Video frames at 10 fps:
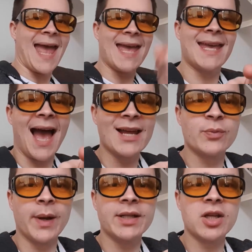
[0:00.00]
Hey guys,
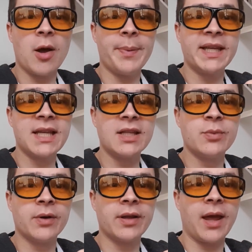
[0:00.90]
what is up? It's
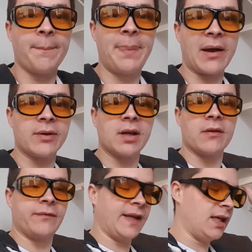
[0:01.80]
HWorld back with another
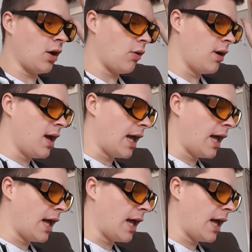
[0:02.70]
video,